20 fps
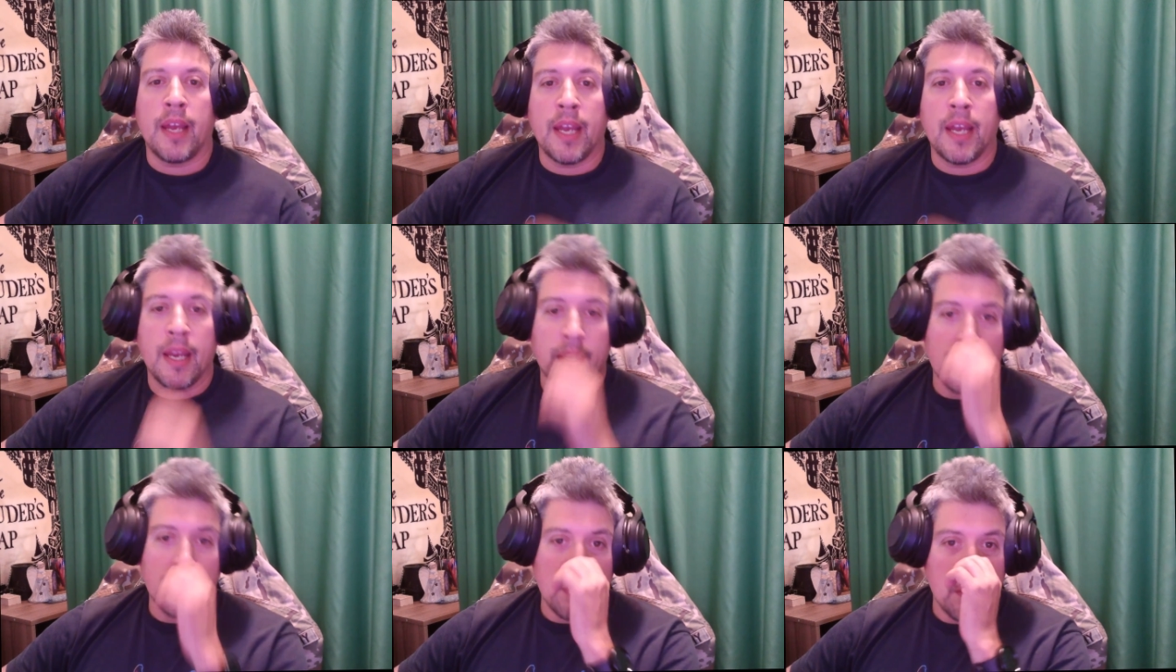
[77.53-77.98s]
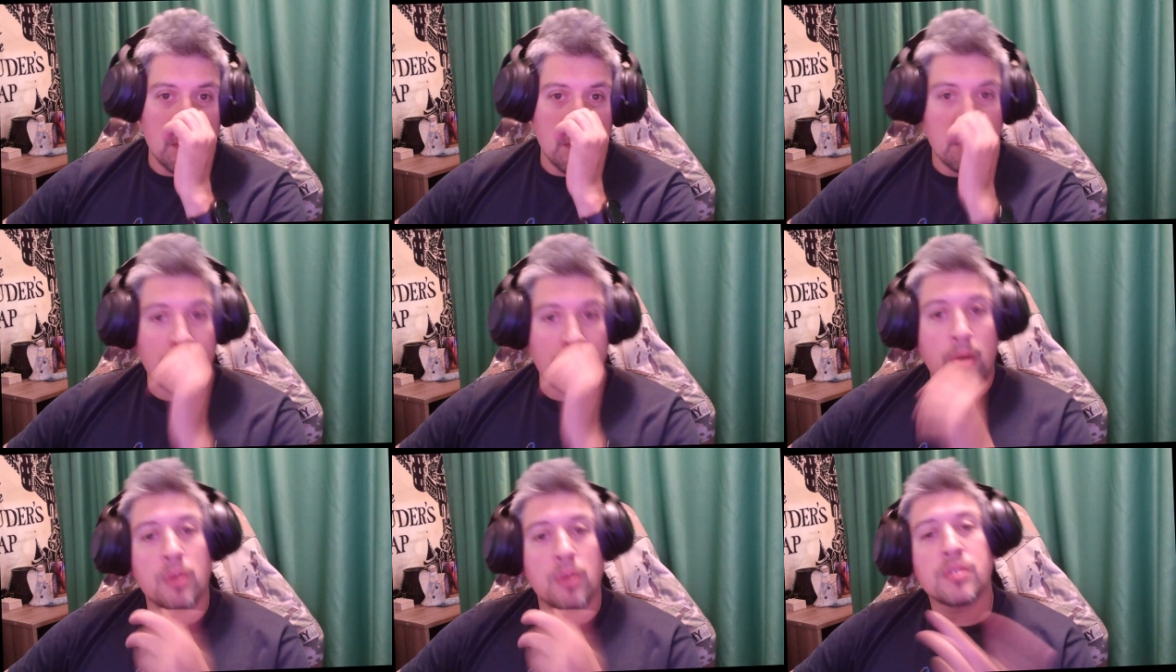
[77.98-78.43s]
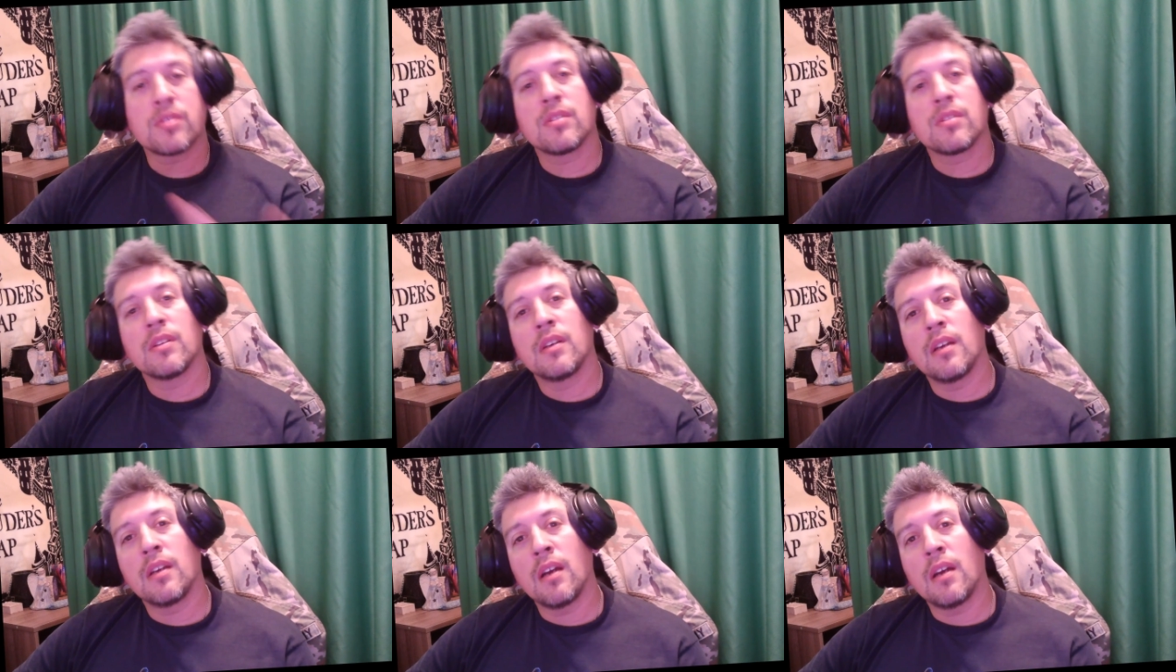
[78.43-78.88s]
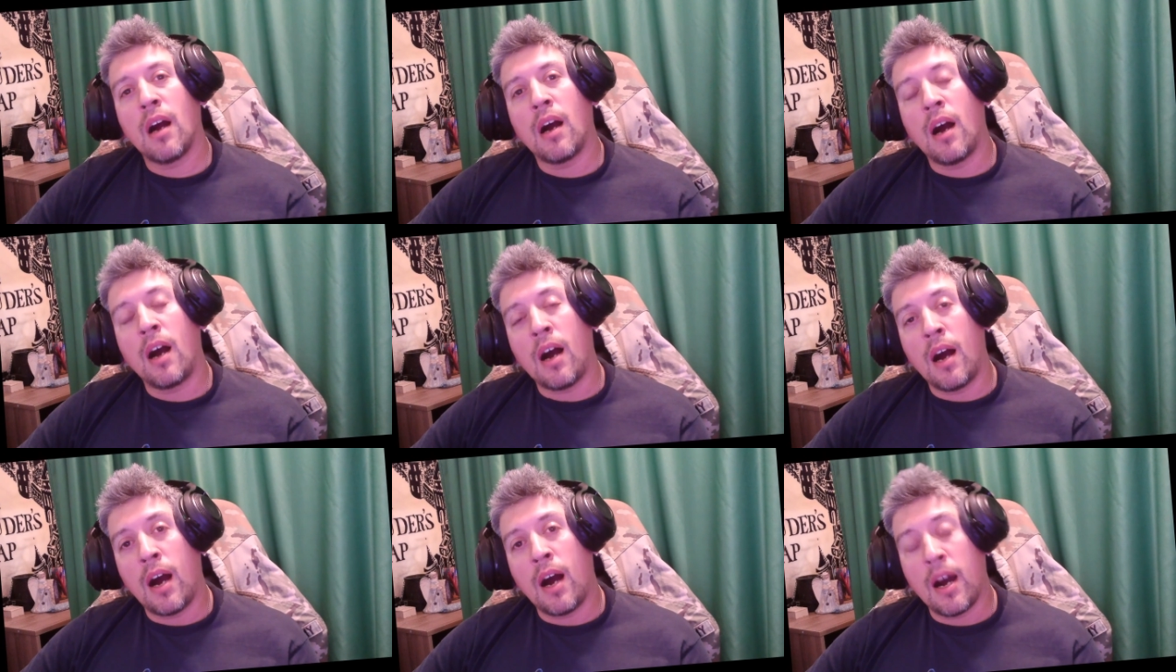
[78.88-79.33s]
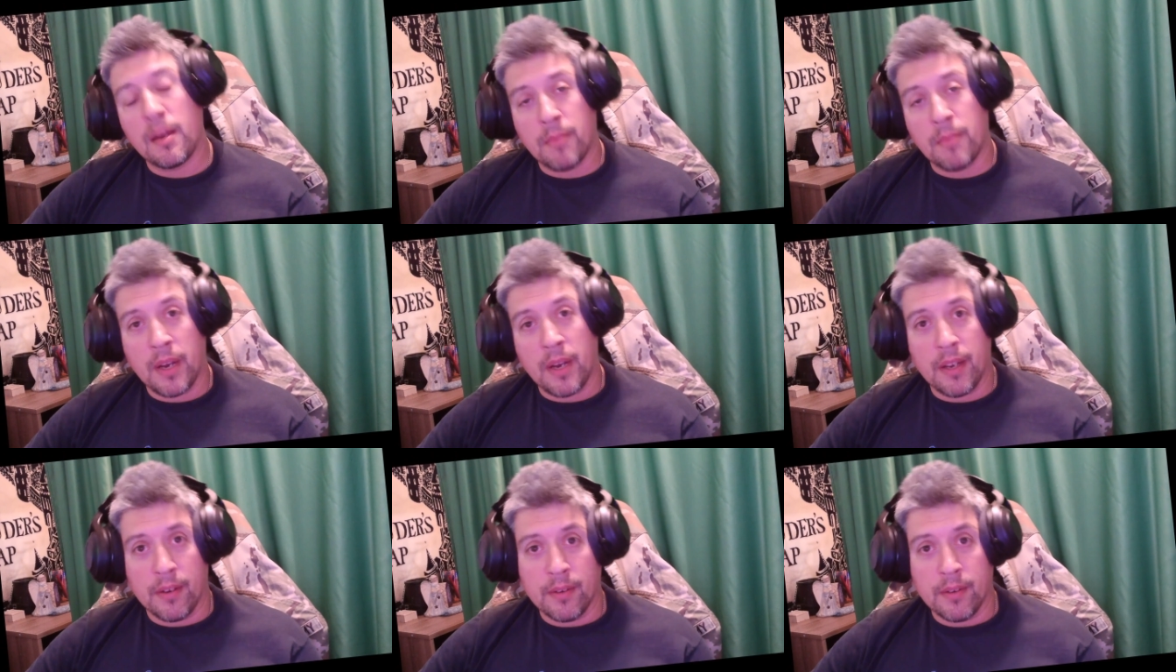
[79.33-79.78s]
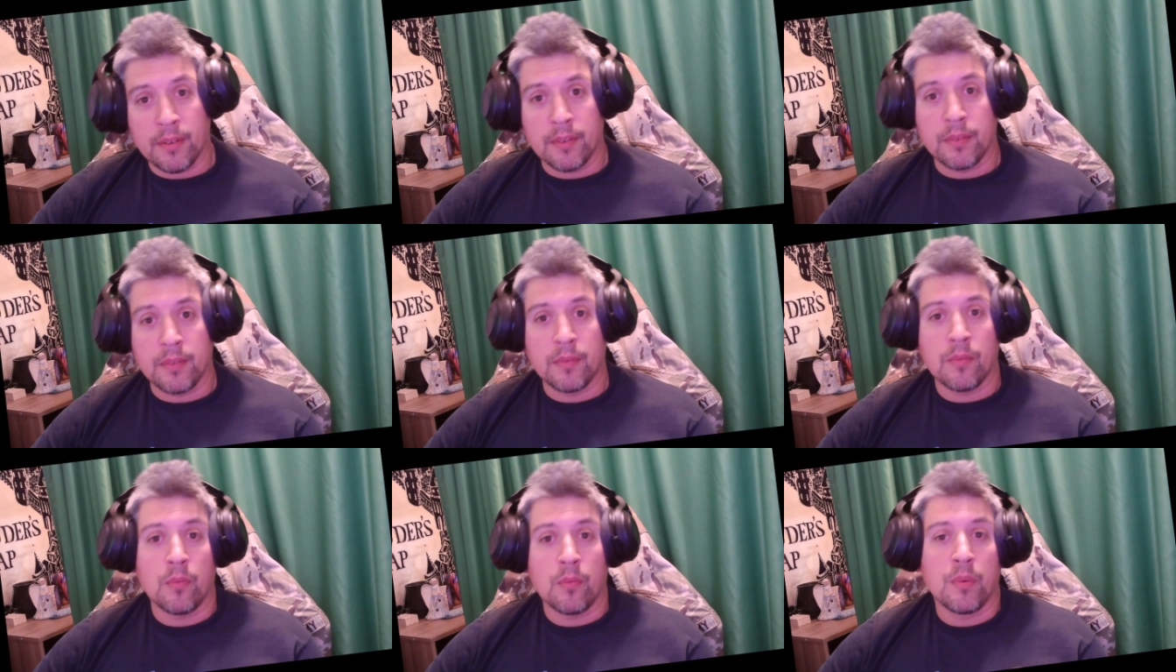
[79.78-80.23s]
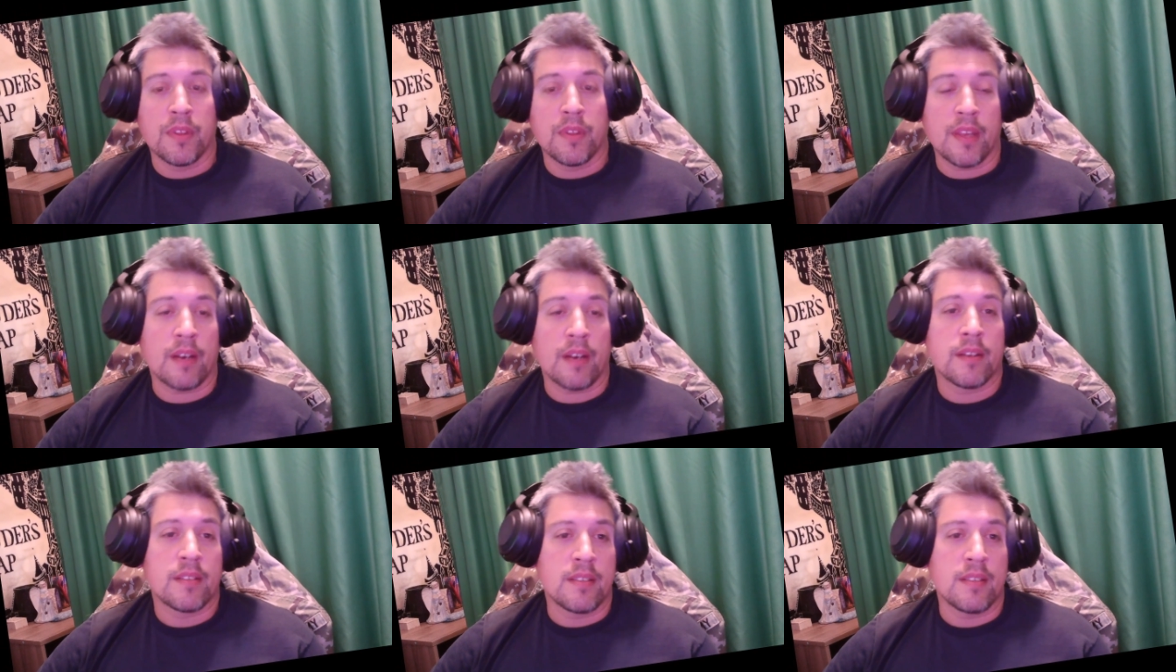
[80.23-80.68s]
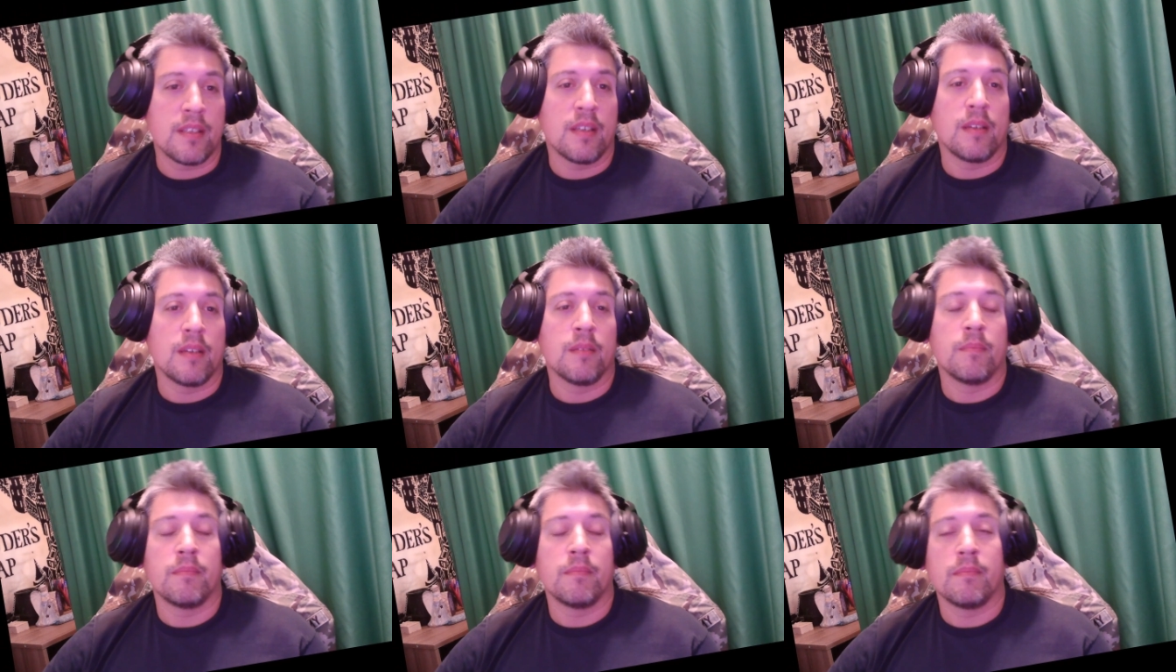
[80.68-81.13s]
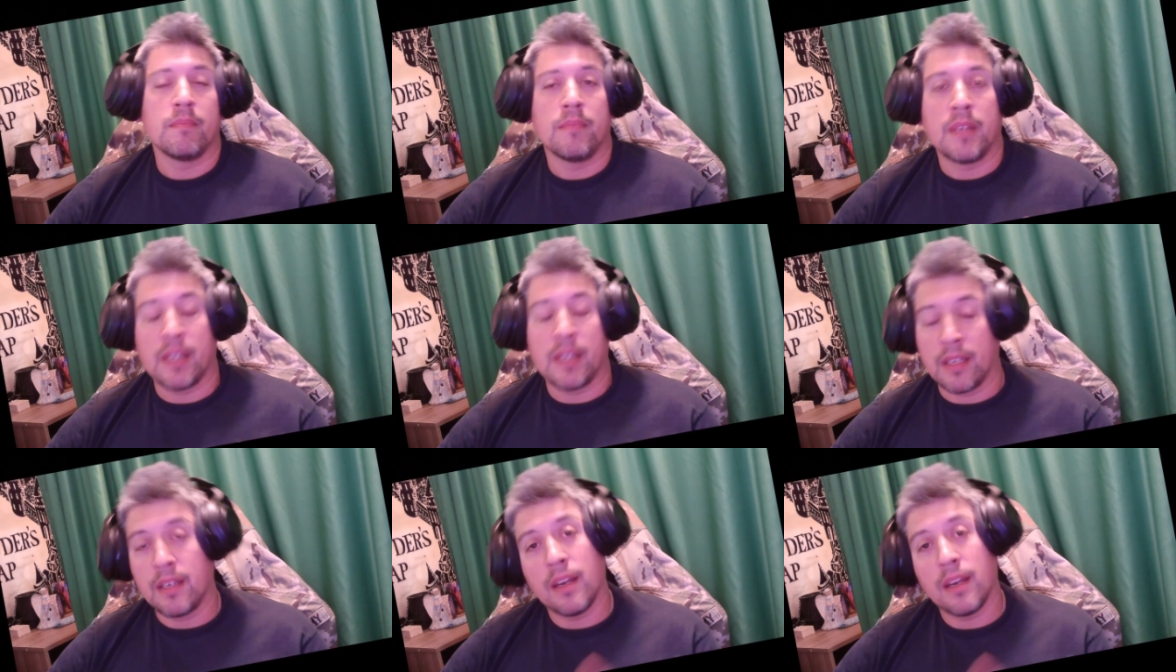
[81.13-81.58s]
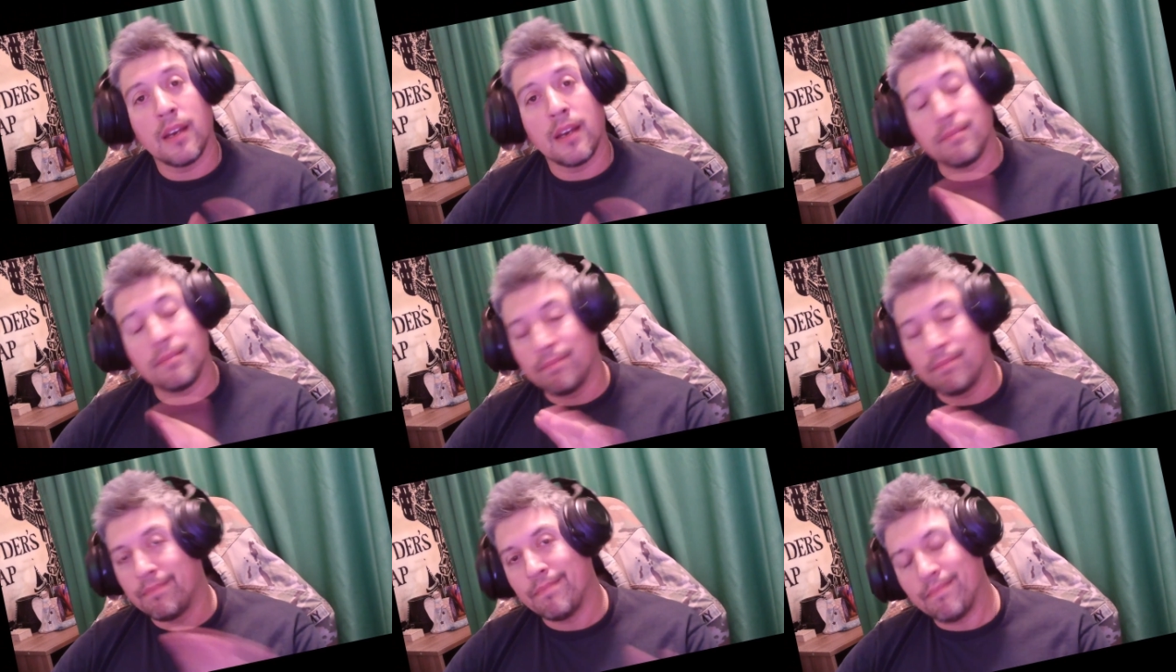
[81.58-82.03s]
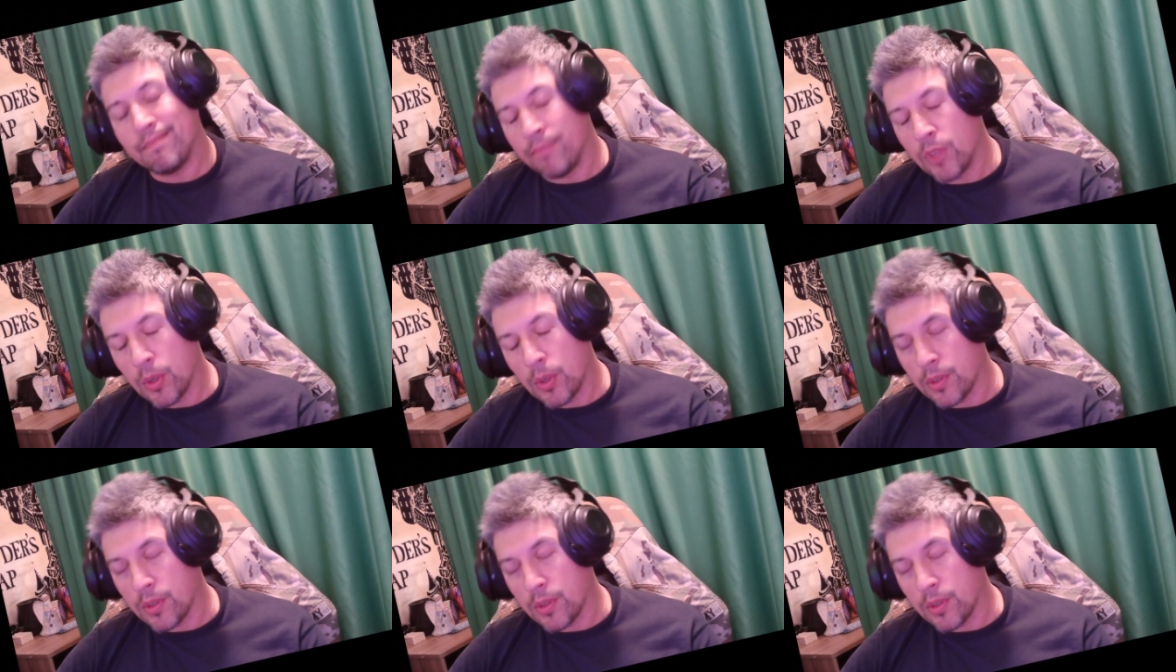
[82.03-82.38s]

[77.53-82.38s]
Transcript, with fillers: And mostly, on my own, without a team, and again, no